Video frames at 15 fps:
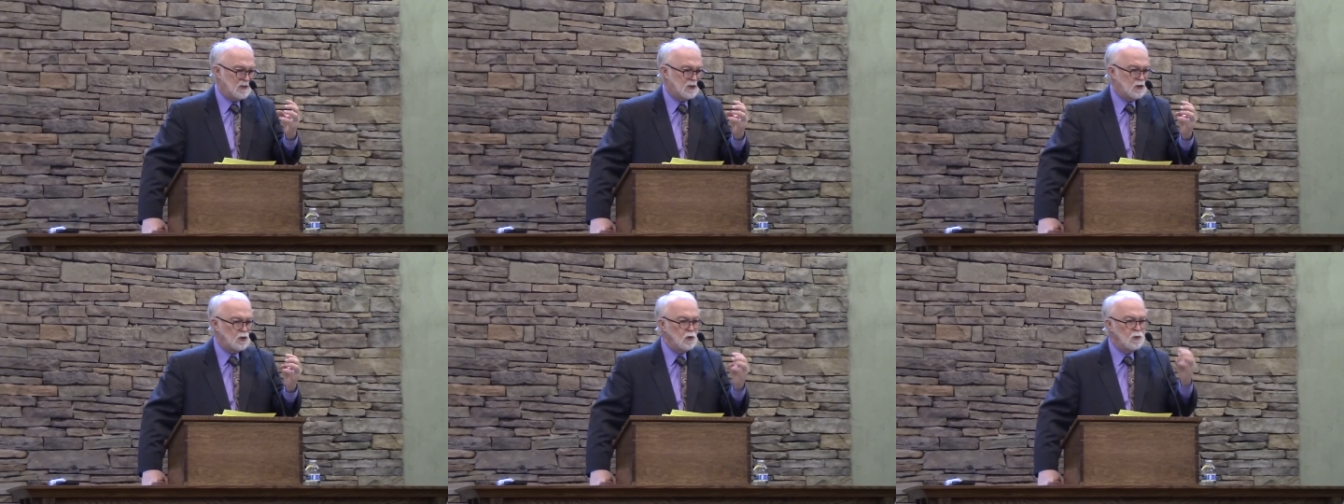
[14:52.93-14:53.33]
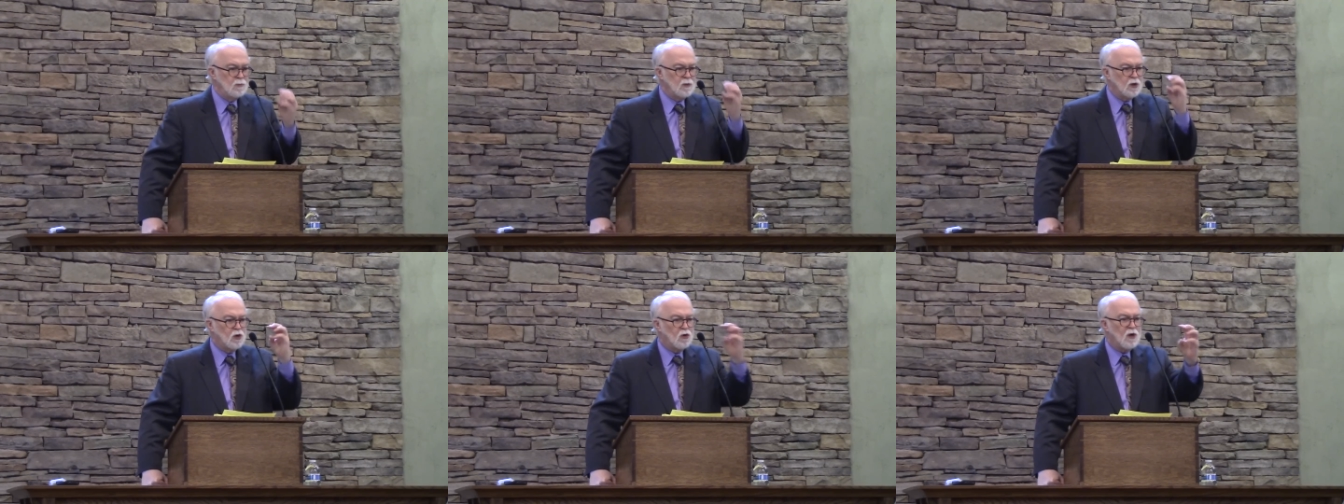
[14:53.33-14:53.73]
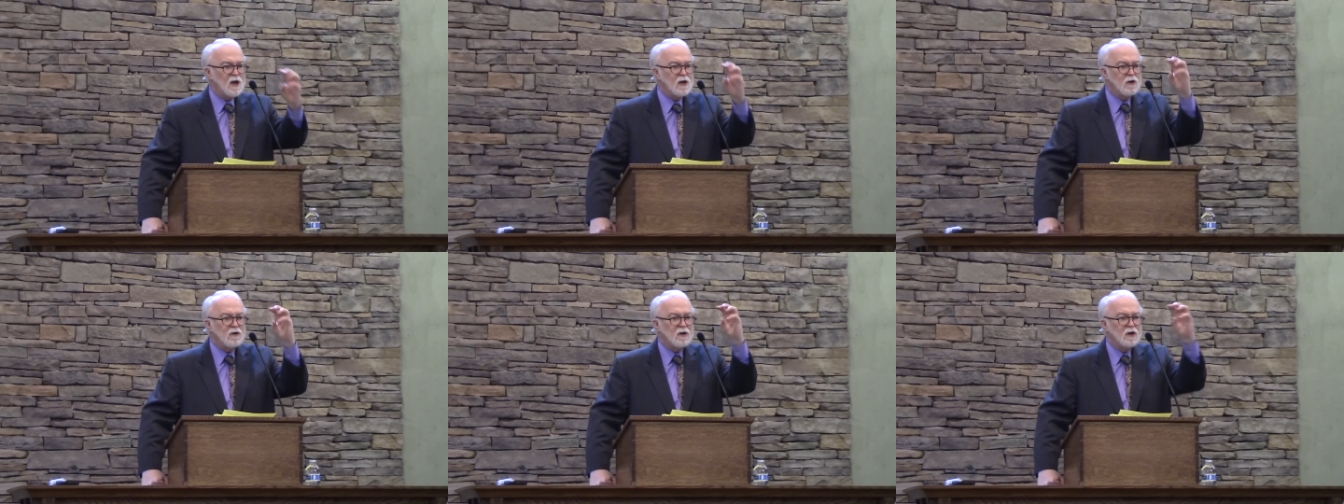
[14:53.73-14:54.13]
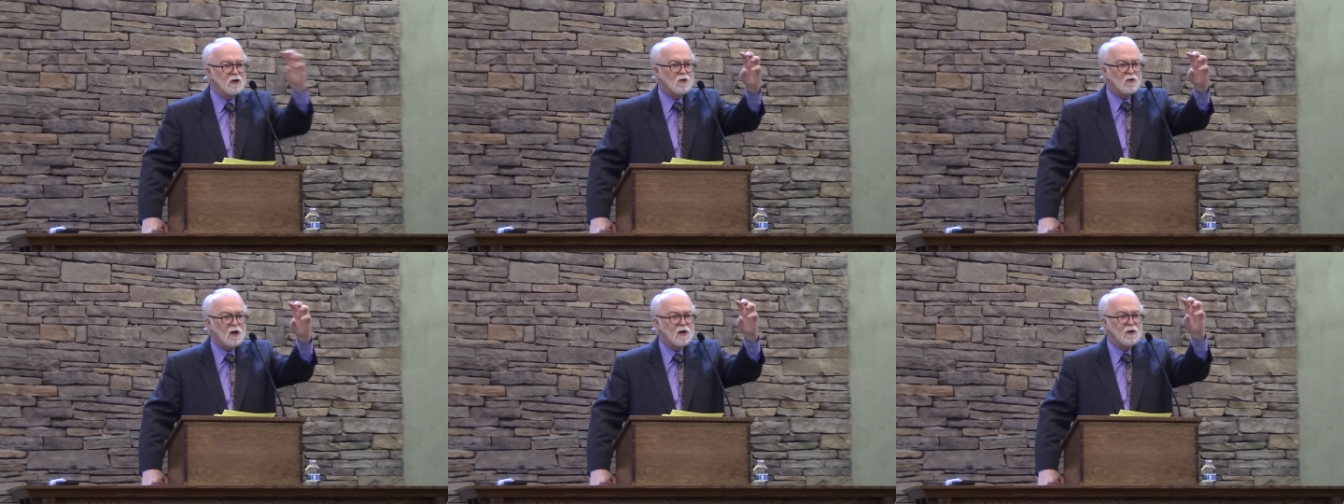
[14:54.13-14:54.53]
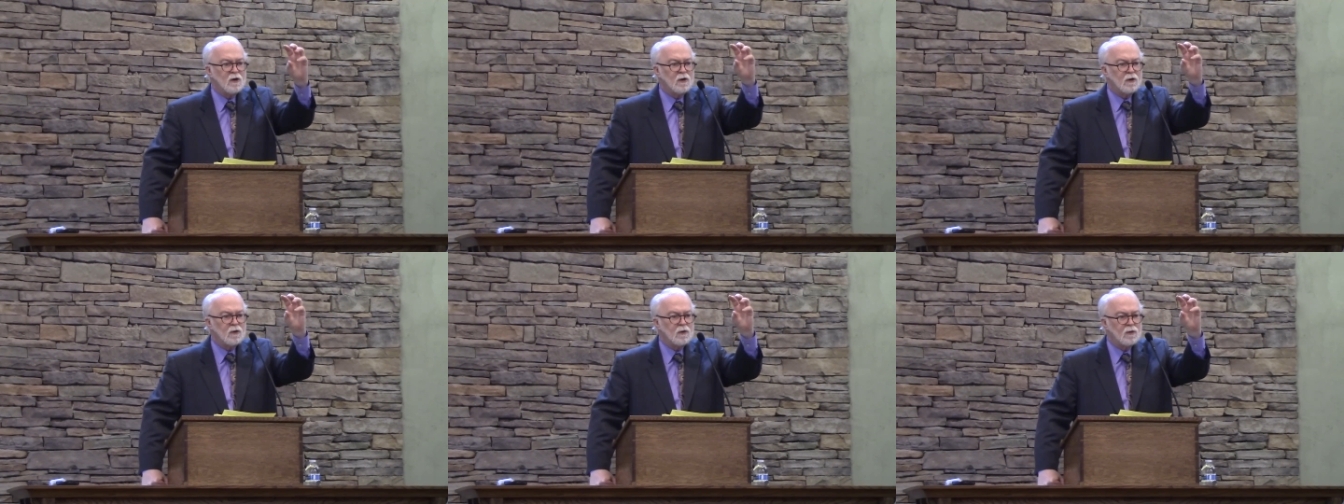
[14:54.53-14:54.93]
assumed a greater and
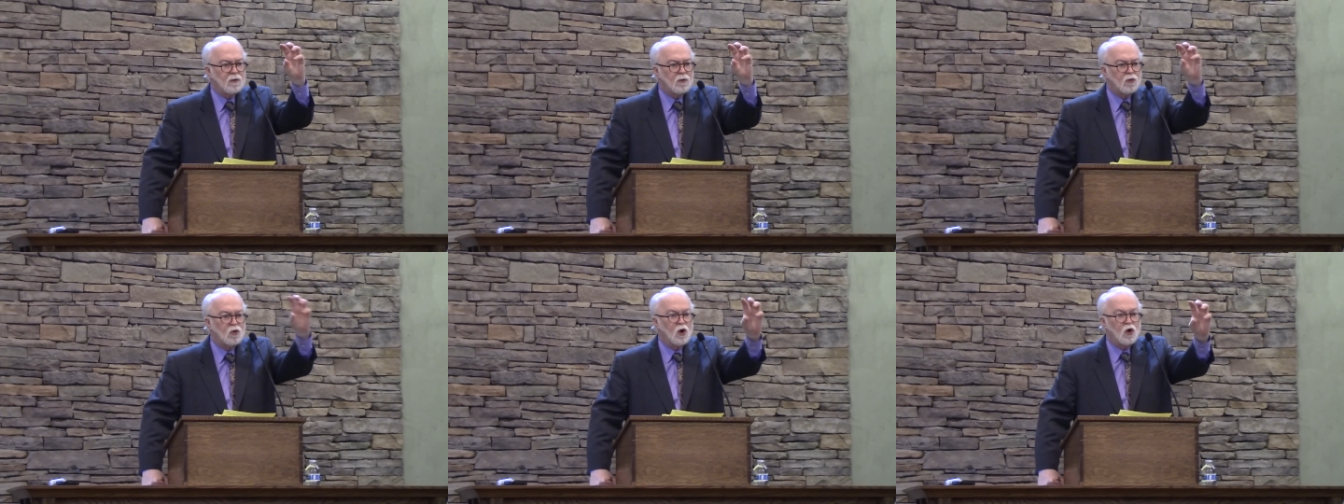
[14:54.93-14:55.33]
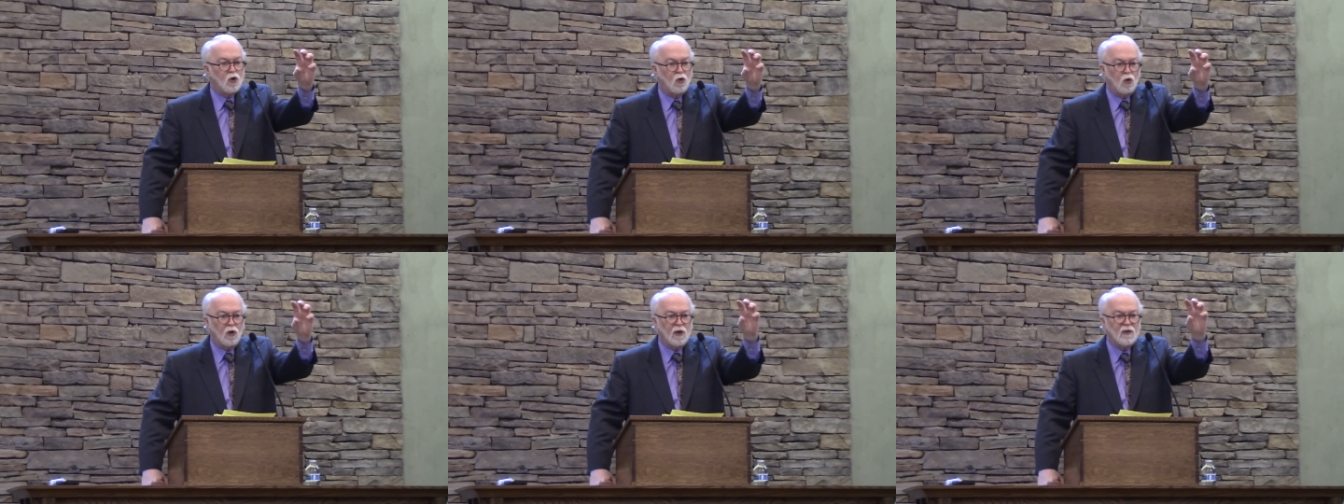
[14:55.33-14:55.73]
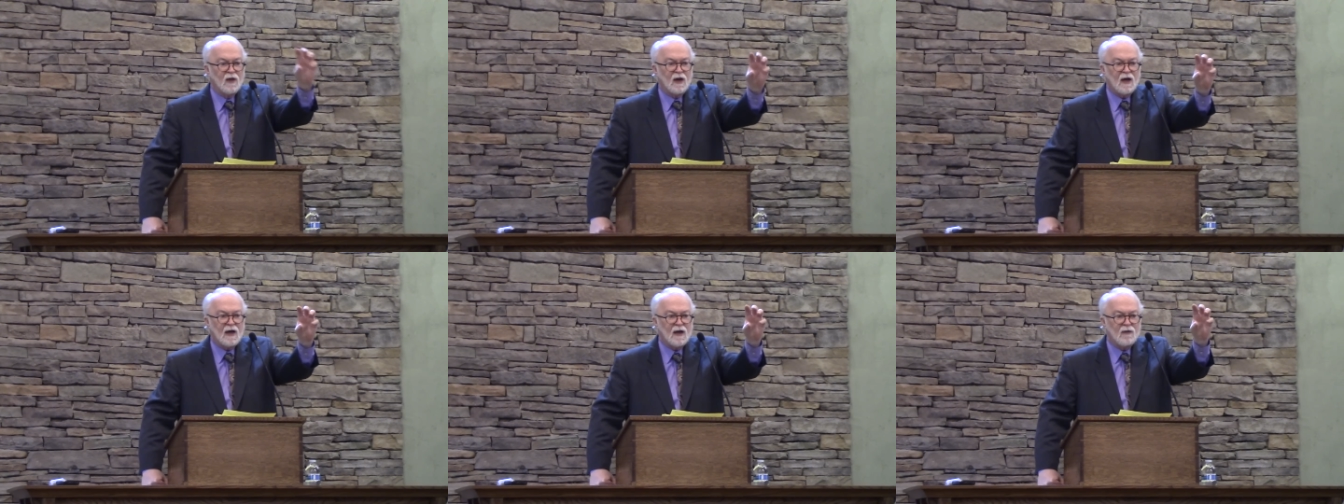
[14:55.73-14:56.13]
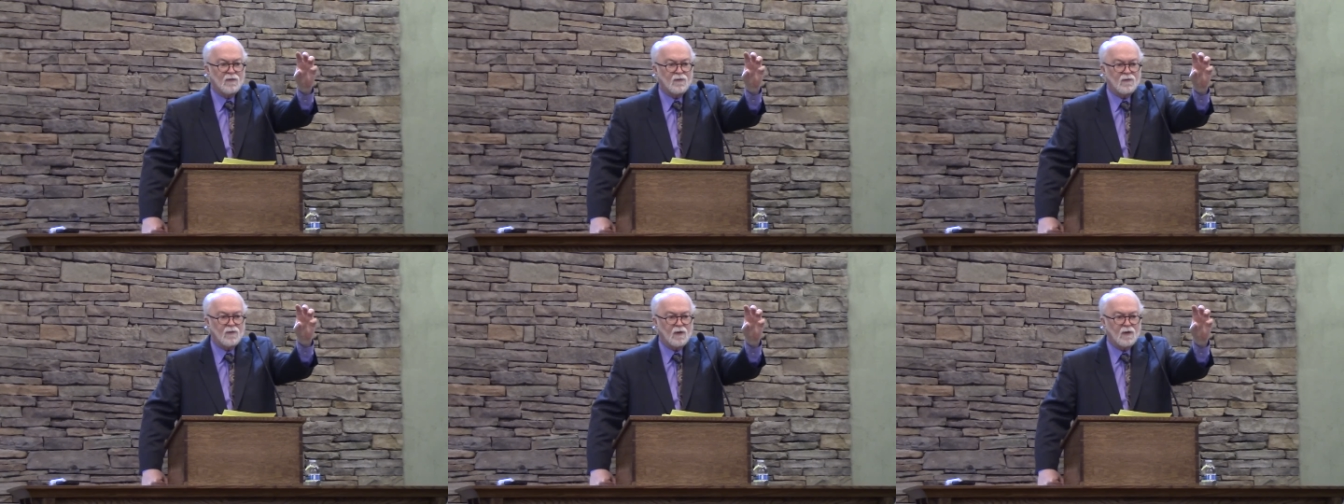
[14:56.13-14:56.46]
greater role in the life